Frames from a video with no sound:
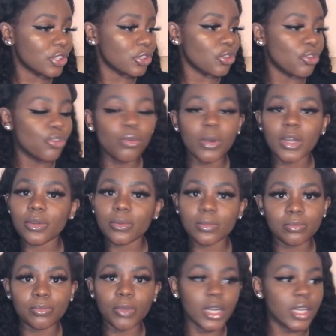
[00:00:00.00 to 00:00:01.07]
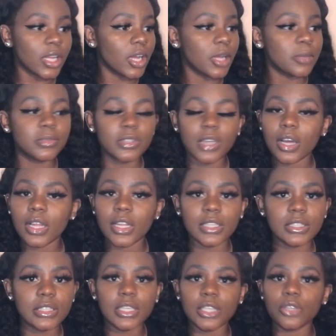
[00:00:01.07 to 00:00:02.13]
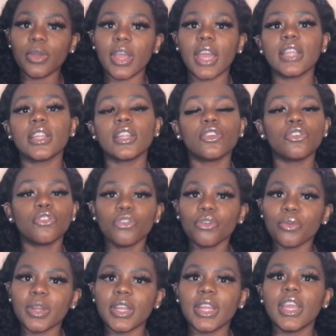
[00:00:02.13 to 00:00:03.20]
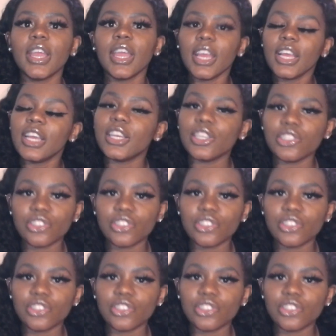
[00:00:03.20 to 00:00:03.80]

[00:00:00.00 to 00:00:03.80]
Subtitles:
You want to run up, talk all that shit, you ain't had nothing to do with it, and